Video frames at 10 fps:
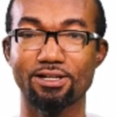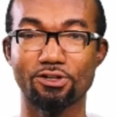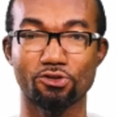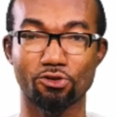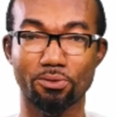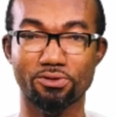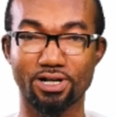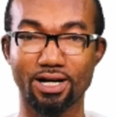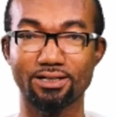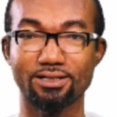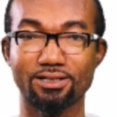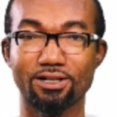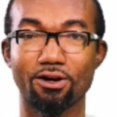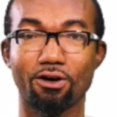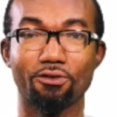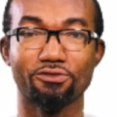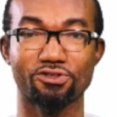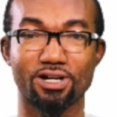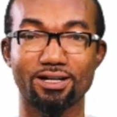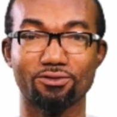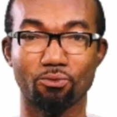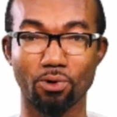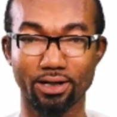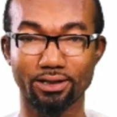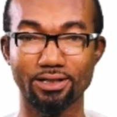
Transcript: substrand of Strand 1.